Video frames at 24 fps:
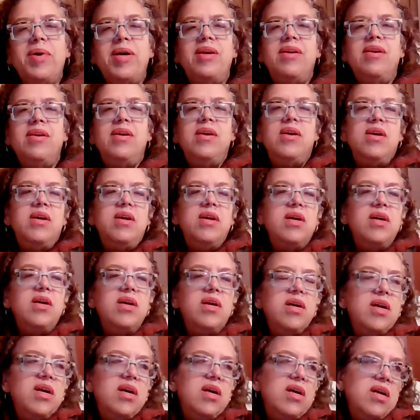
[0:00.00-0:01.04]
but
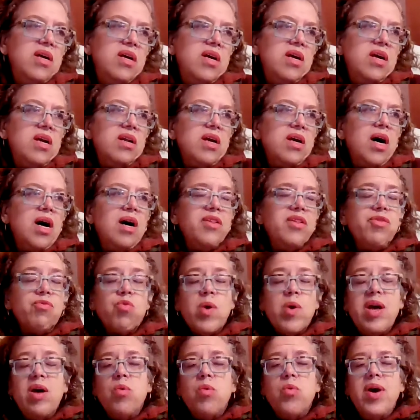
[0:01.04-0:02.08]
the
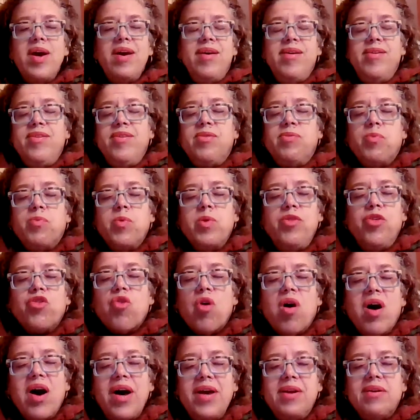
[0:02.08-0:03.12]
railways would
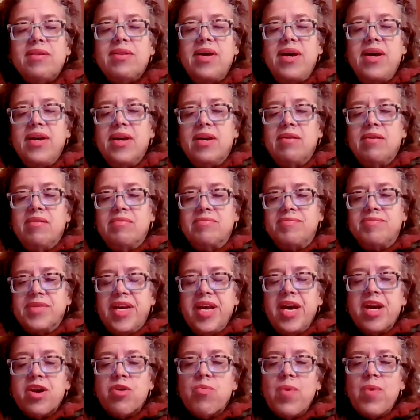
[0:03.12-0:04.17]
try to
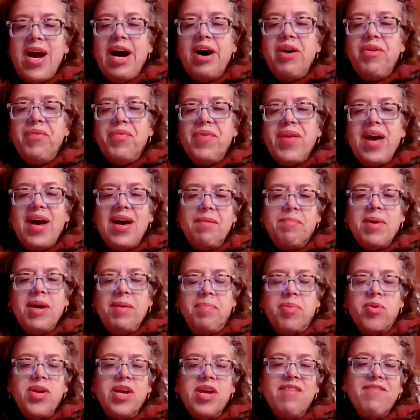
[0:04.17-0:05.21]
get around that by
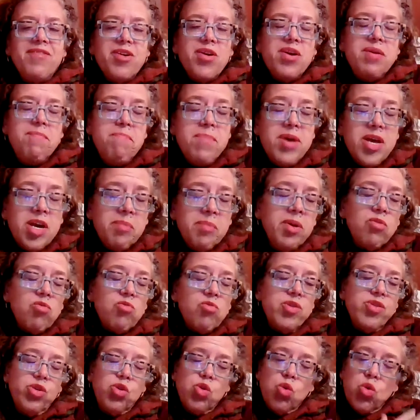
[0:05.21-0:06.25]
putting very minimal
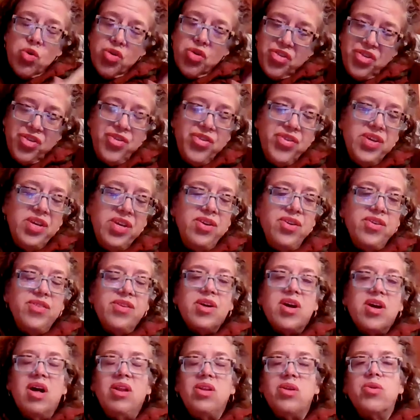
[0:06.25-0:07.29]
resources into the
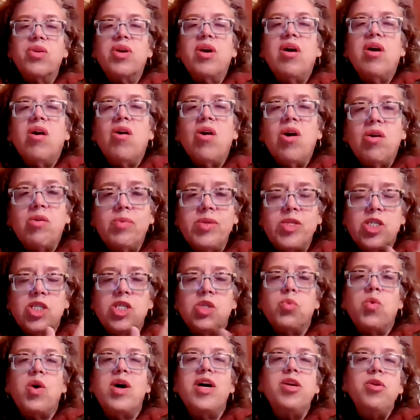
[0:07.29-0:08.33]
colored car, which
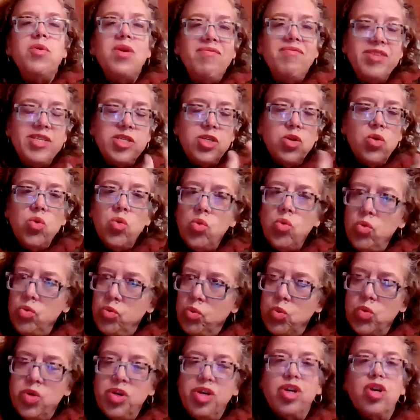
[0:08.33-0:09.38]
is why you have these old
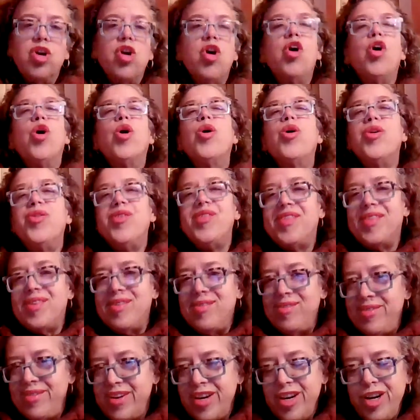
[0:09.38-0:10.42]
wooden cars
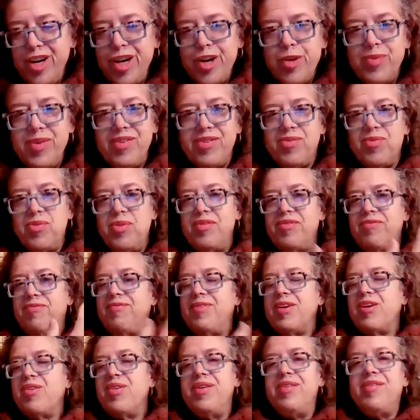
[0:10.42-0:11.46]
and, these sort of
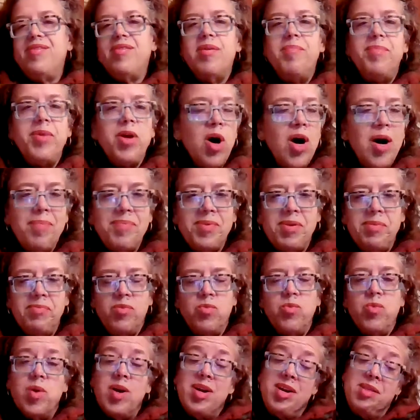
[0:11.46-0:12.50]
very suboptimal.
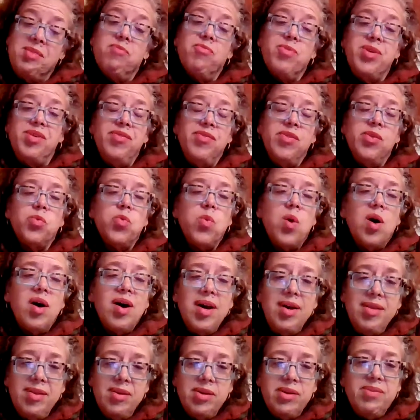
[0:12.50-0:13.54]
One of the reasons
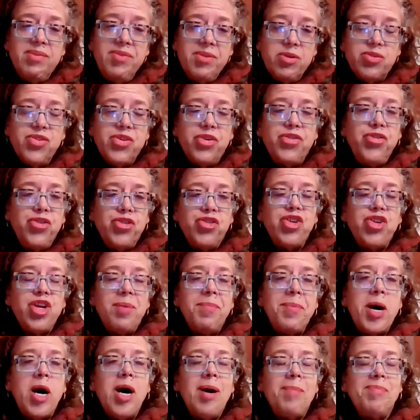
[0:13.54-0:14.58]
why they're such
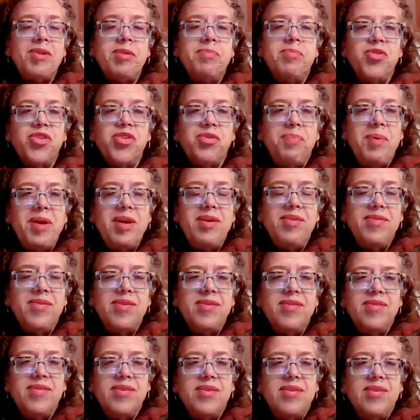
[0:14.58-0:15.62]
suboptimal
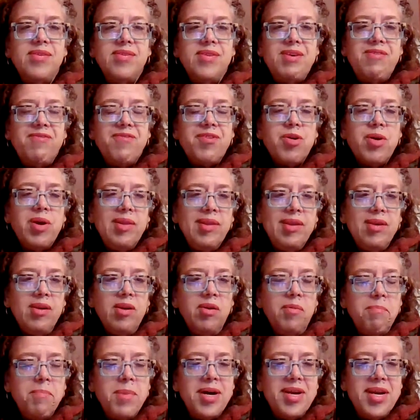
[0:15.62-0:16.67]
spaces is that very little
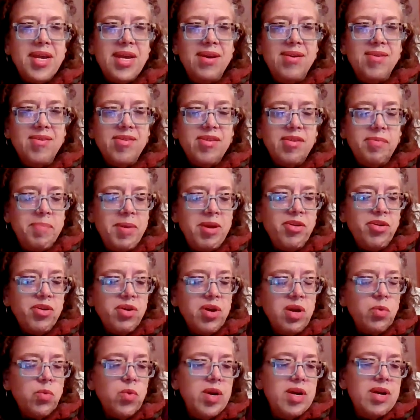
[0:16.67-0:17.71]
money is spent
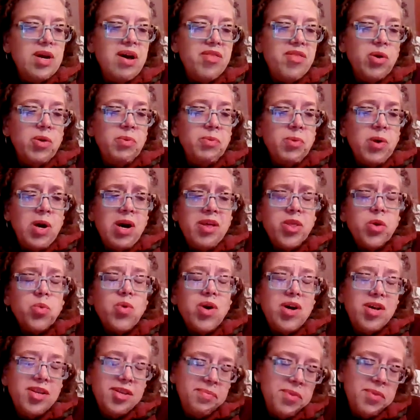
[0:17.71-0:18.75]
on what
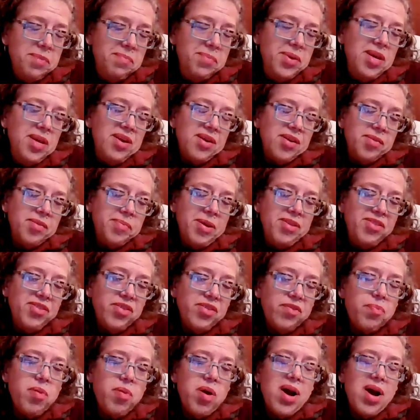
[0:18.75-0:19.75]
otherwise might be an expensive